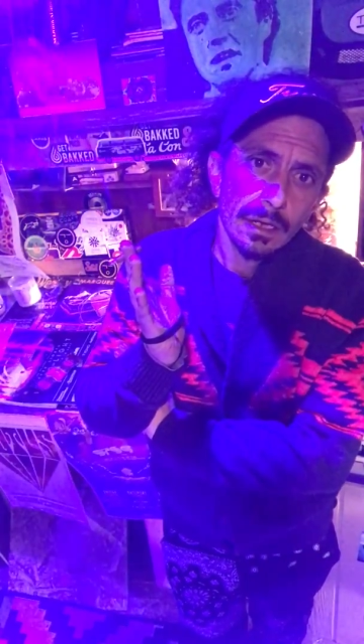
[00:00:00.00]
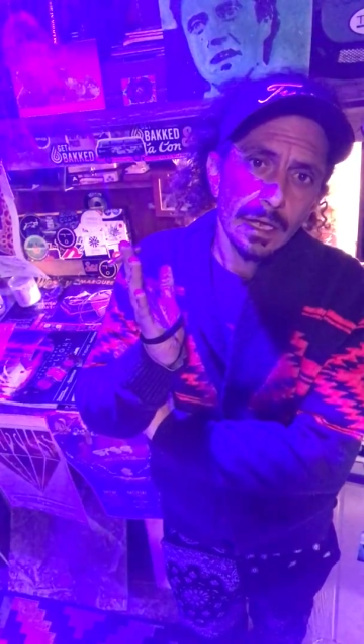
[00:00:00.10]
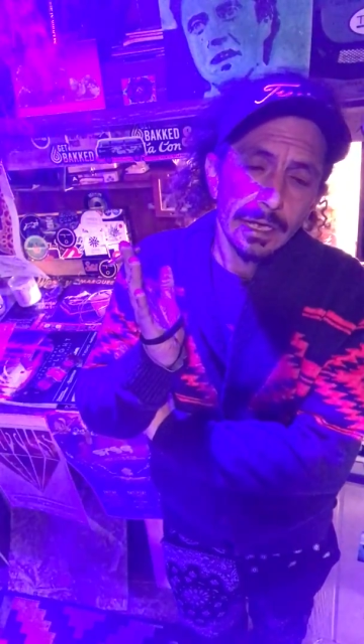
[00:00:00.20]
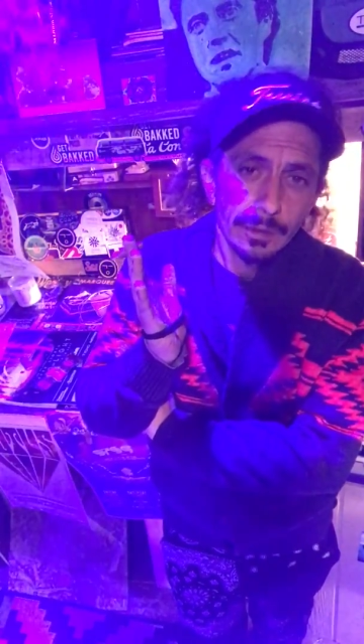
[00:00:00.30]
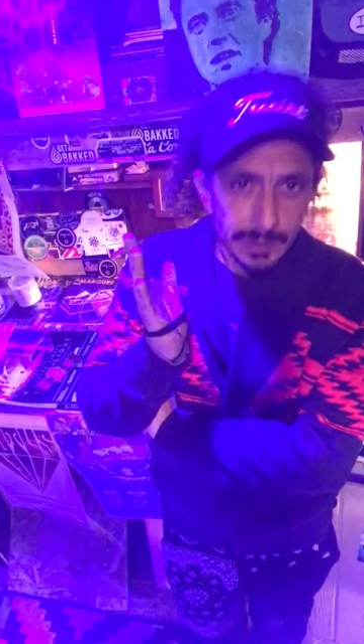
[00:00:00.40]

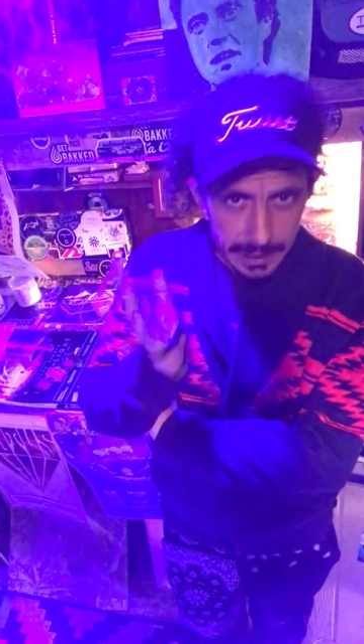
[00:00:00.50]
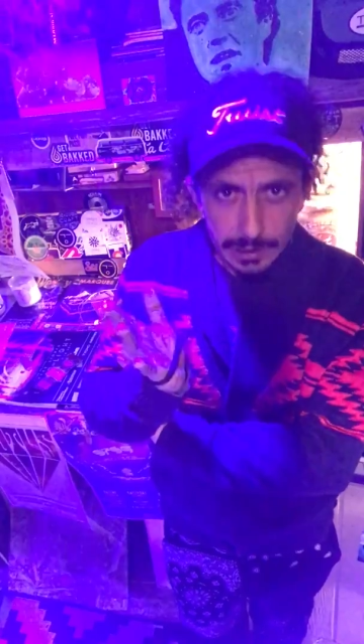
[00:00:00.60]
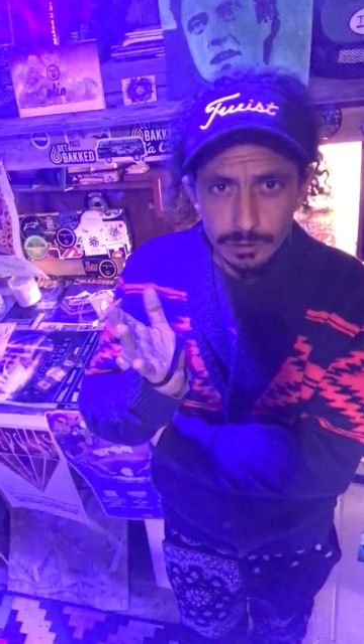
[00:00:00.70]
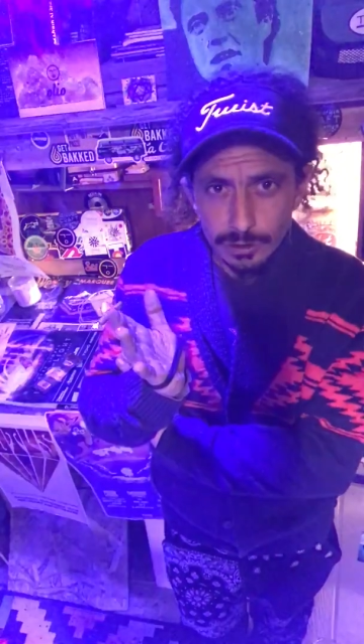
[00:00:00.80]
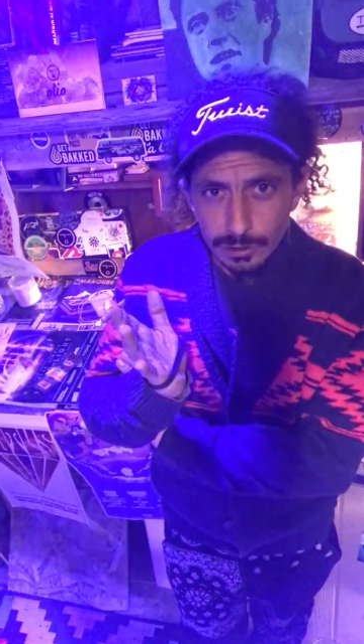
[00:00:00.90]
And he would
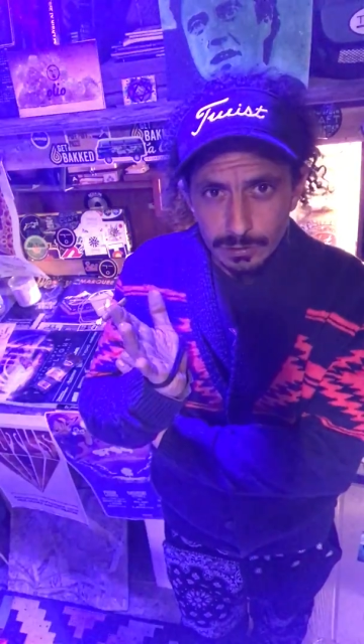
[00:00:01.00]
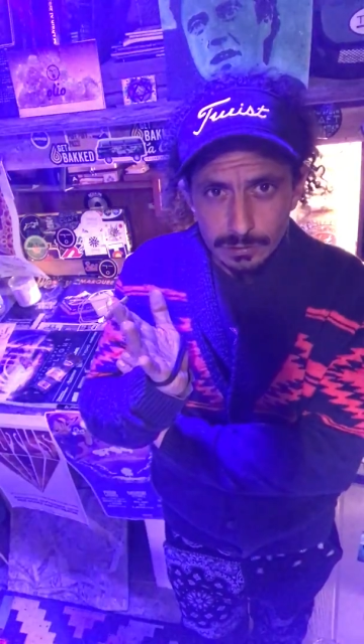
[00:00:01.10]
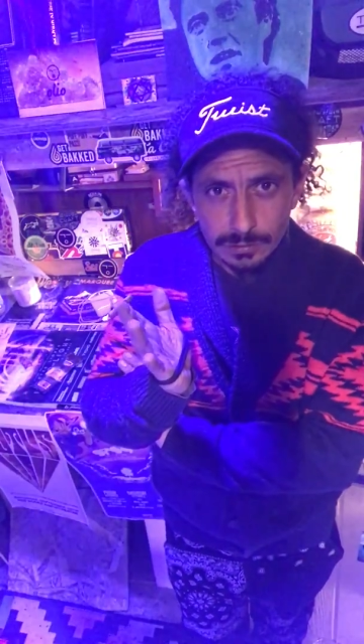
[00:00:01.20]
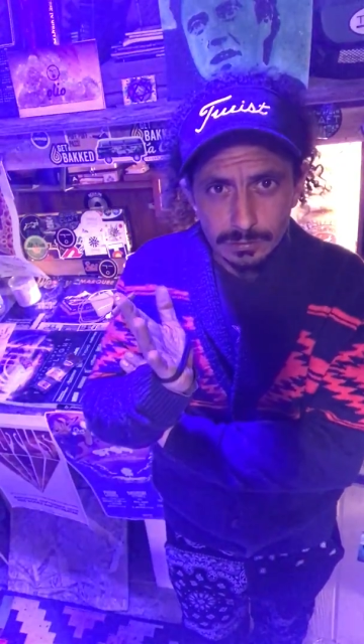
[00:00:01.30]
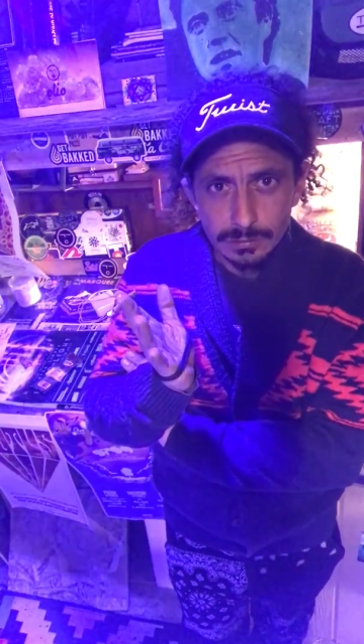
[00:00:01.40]
kill you
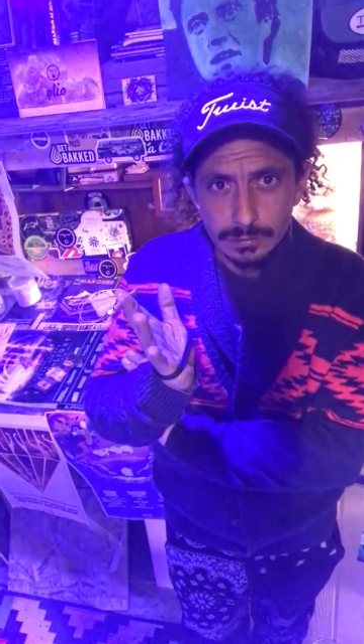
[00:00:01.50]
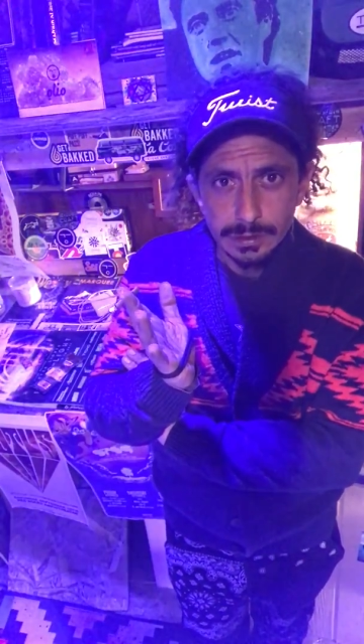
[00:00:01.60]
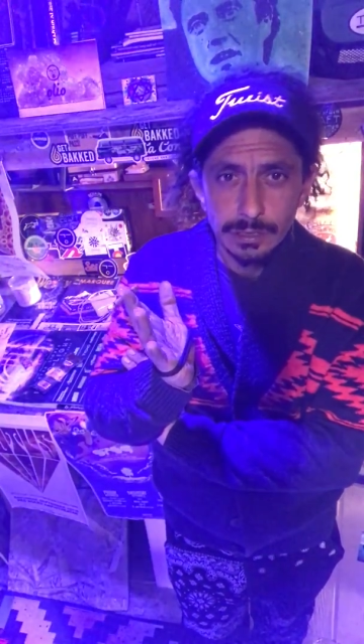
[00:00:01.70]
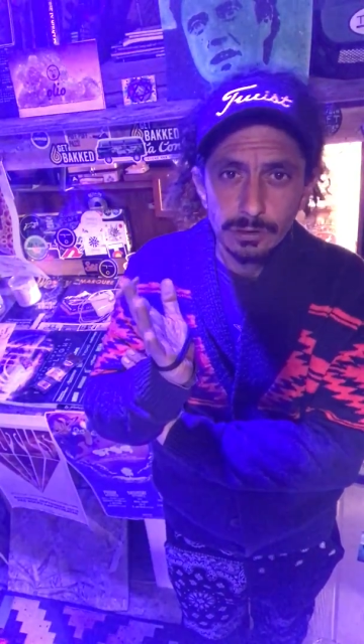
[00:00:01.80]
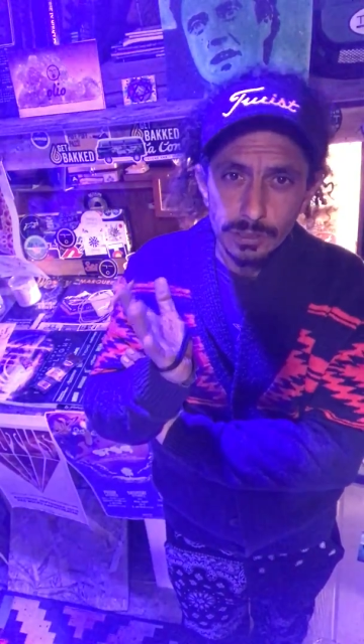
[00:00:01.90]

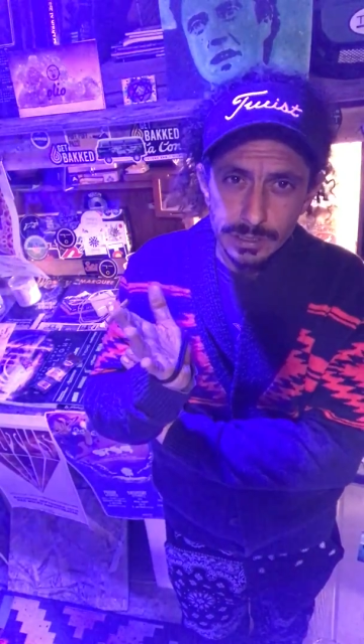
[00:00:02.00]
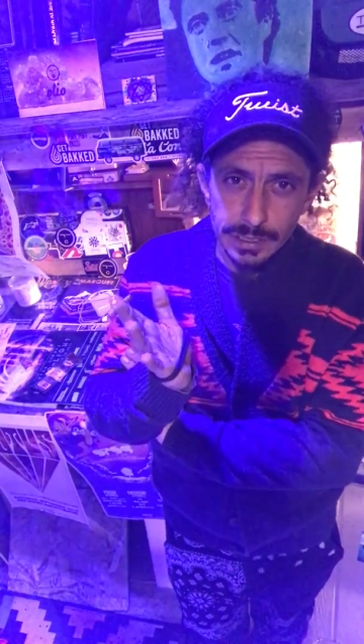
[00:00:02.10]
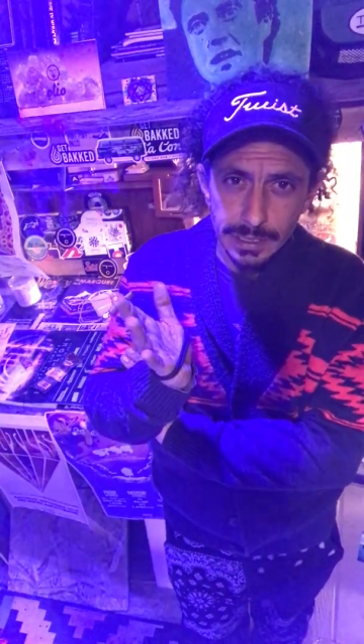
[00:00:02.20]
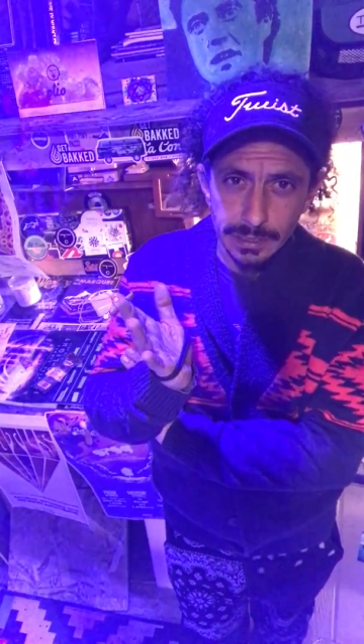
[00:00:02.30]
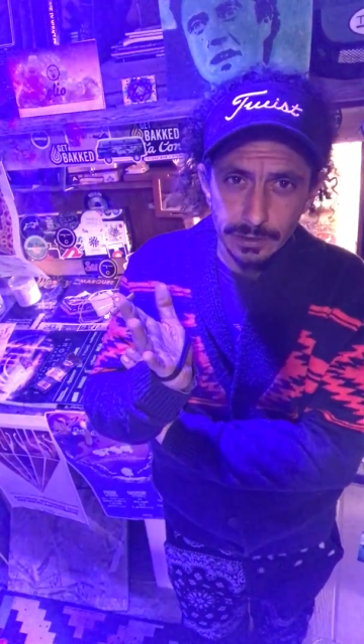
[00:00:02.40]
and looks to
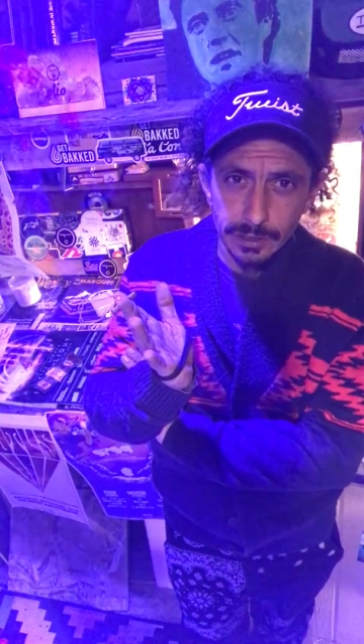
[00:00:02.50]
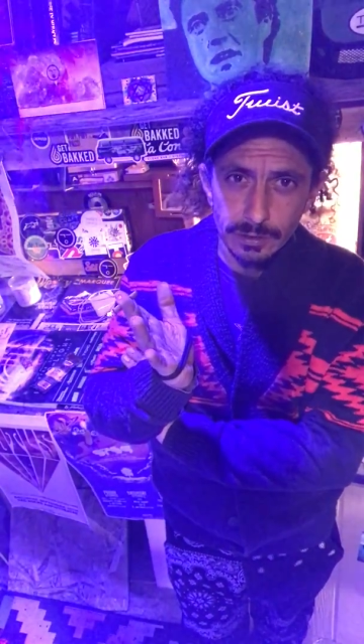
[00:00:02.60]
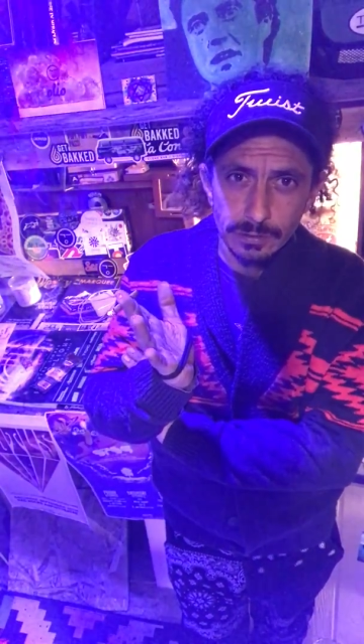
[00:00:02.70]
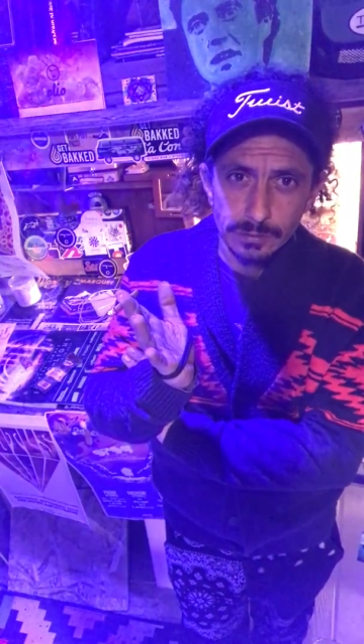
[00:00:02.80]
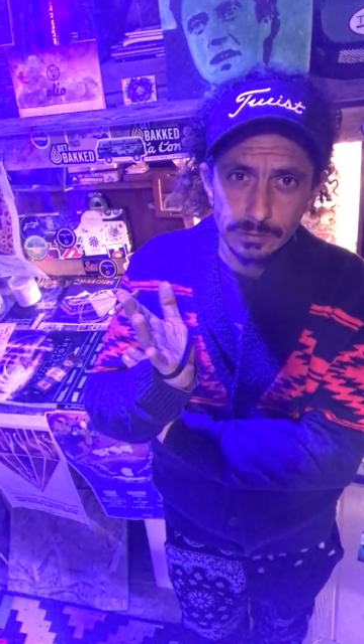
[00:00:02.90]
kill you
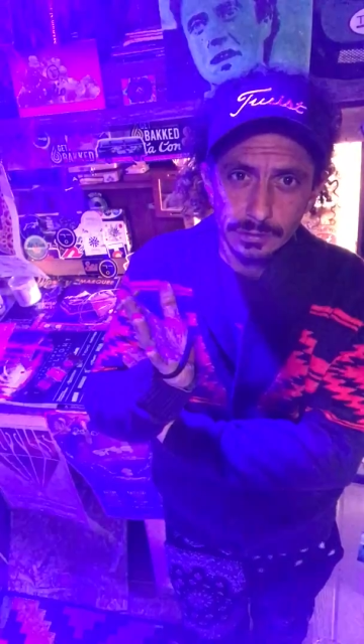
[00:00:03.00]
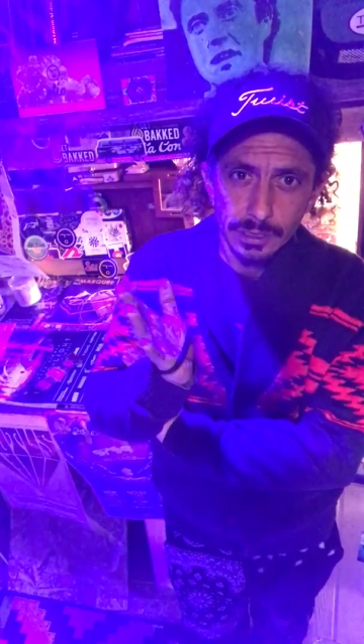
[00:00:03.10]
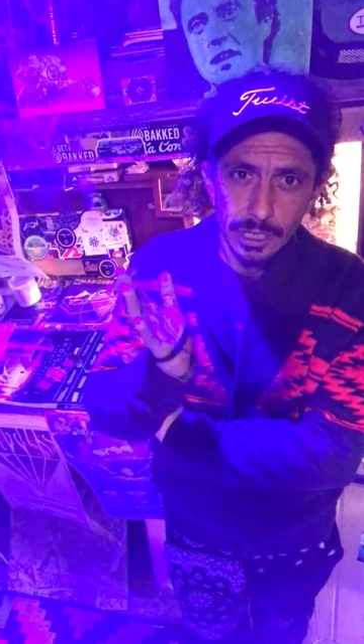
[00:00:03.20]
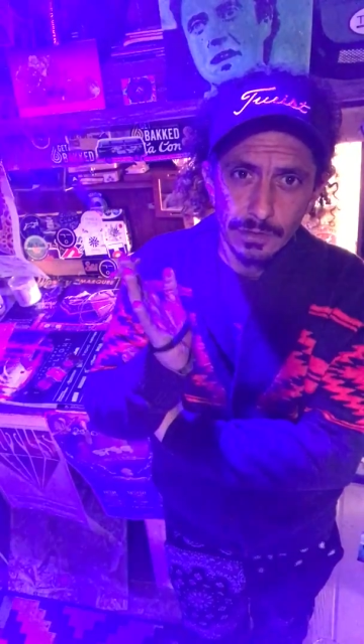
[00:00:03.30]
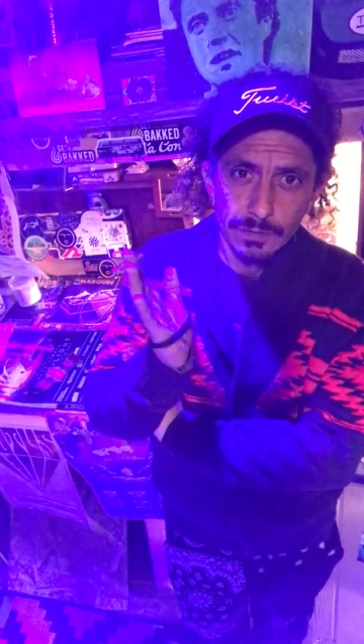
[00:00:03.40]

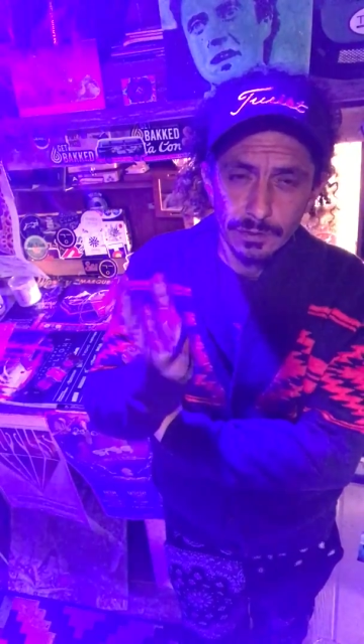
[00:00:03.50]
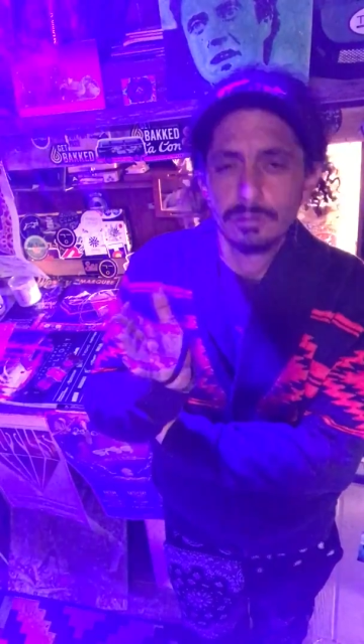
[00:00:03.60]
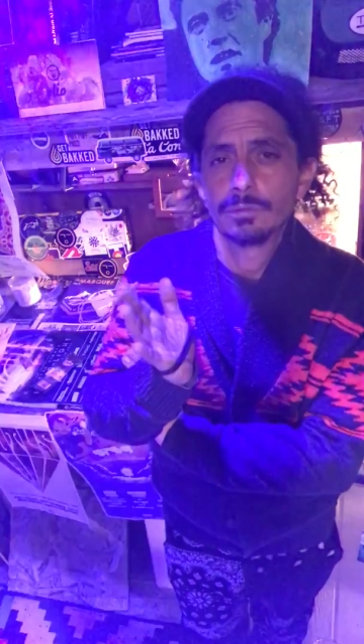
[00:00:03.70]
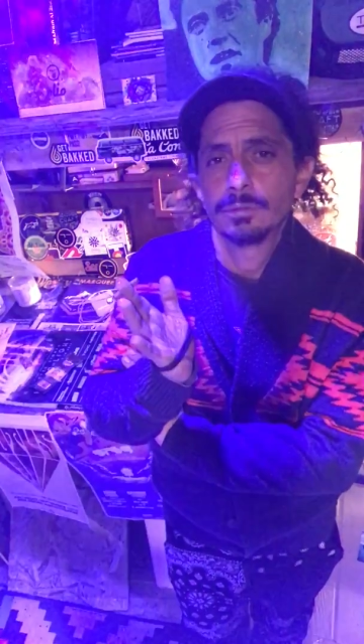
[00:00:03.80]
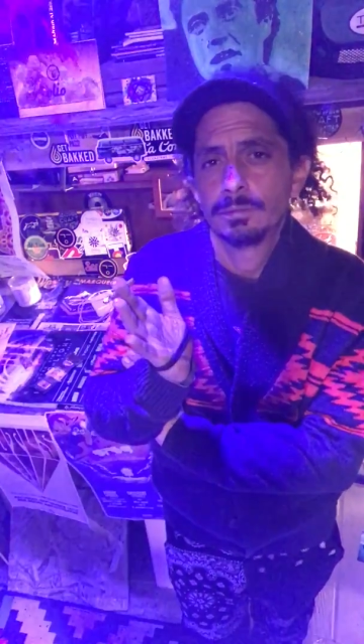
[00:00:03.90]
if you
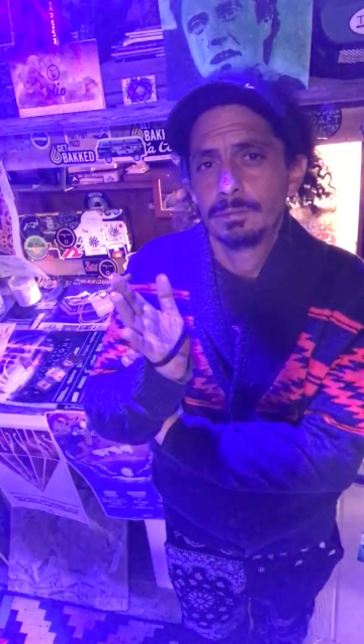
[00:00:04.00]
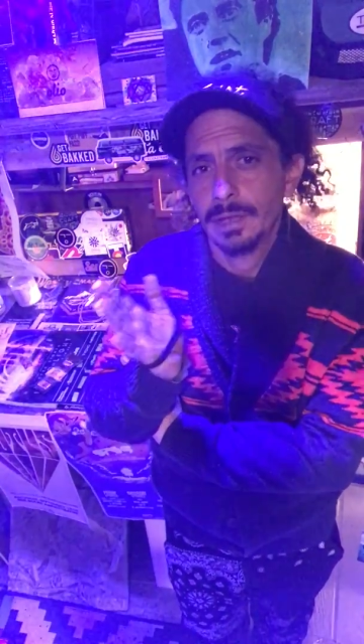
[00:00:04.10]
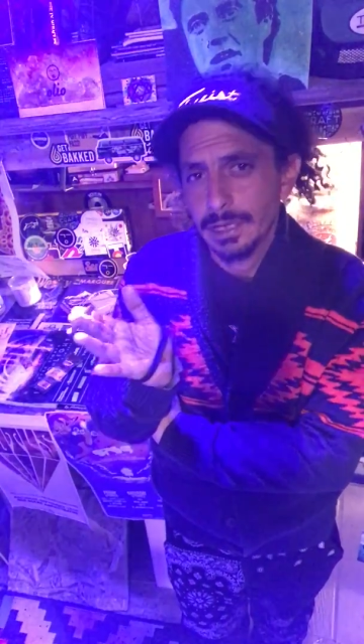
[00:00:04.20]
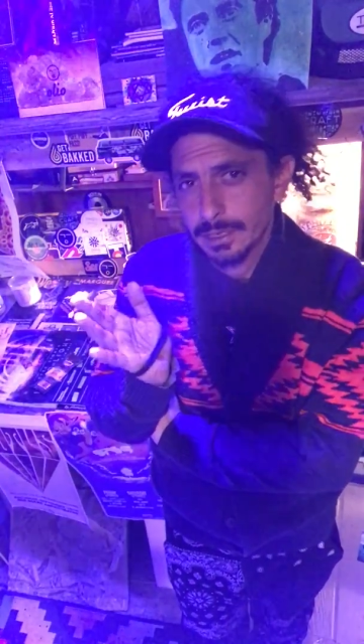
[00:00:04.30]
don't pay